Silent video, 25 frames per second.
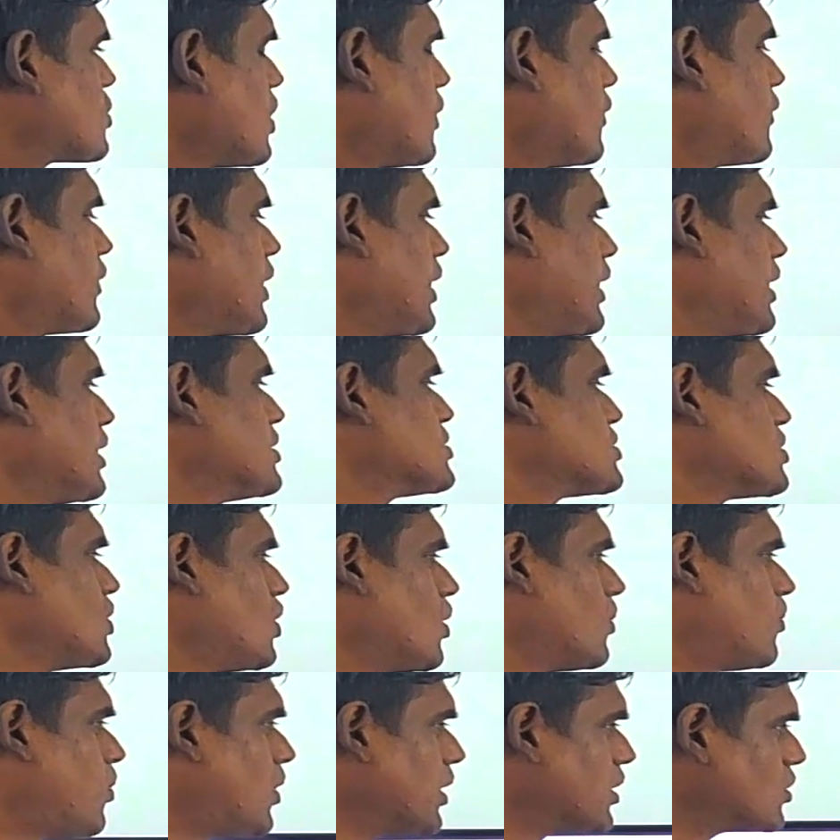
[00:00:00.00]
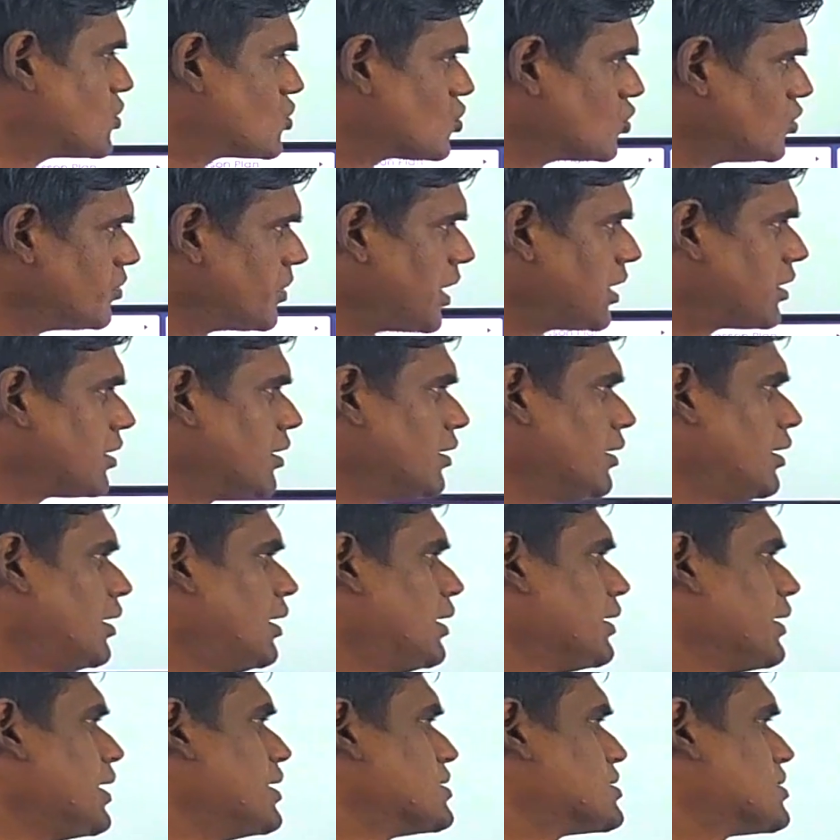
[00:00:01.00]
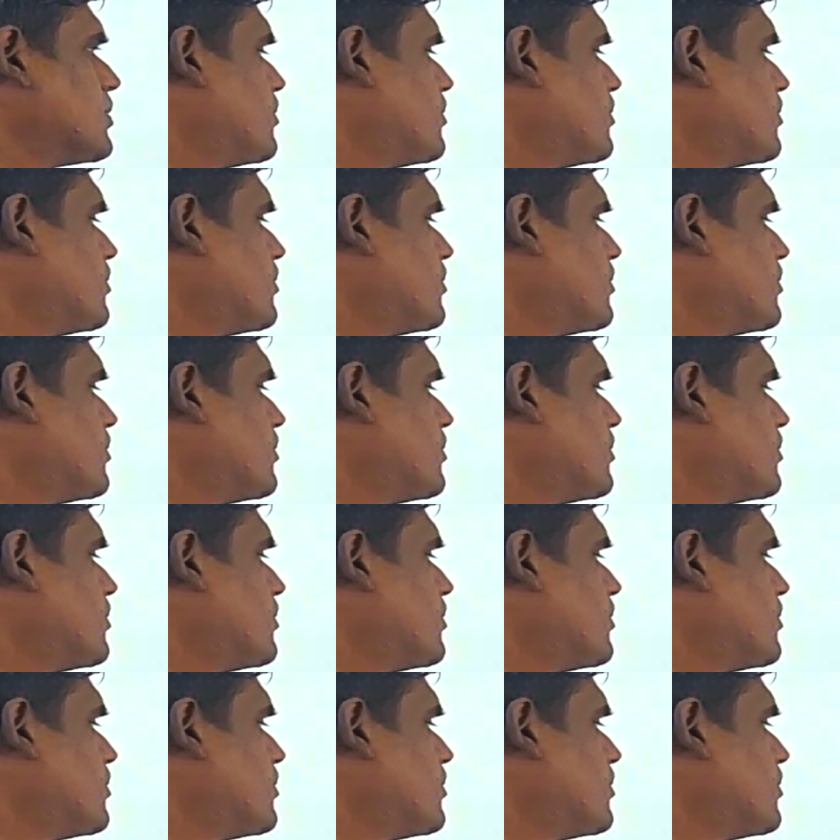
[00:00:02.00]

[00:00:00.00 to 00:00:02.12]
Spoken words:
of radius 0.2 meter is